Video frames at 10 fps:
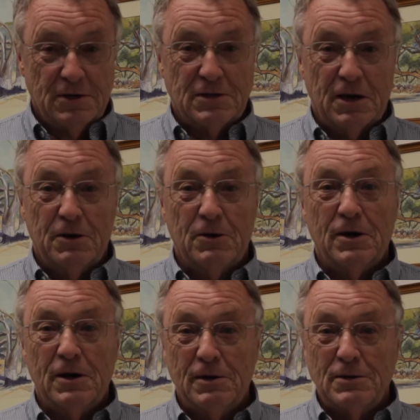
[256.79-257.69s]
So
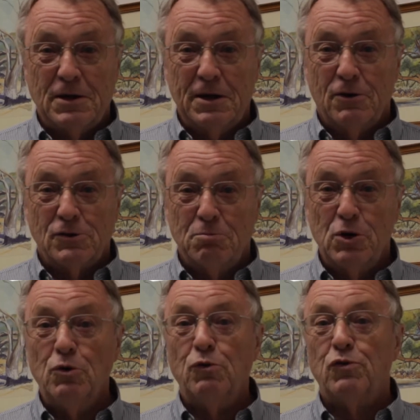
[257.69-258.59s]
SACOSS
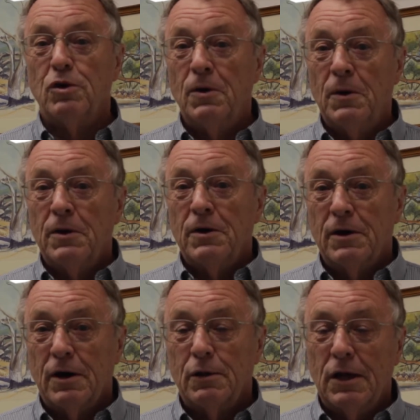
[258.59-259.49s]
moved,
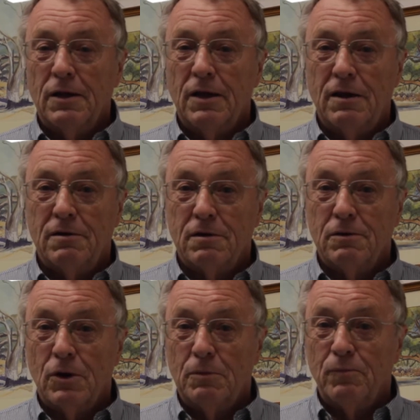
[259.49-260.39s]
I think, then
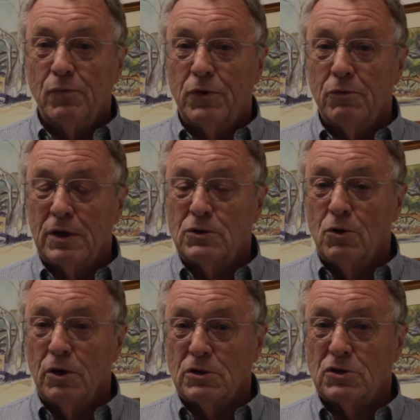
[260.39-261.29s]
to
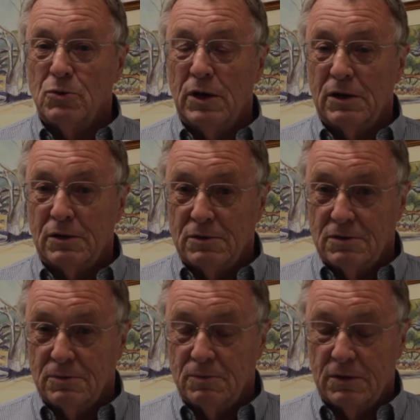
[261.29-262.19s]
Victoria Square, to
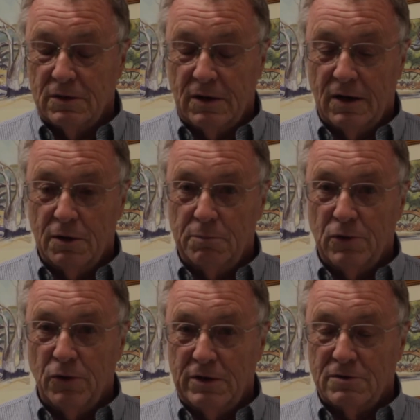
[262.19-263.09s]
some other
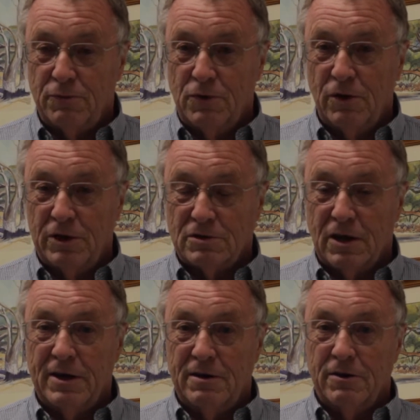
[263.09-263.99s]
buildings a few years
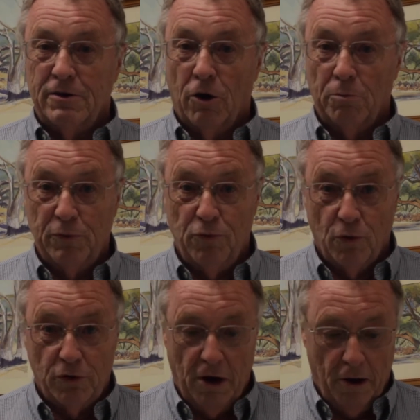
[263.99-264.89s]
later, not
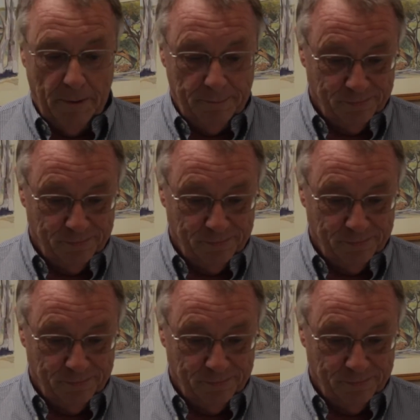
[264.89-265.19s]
before time.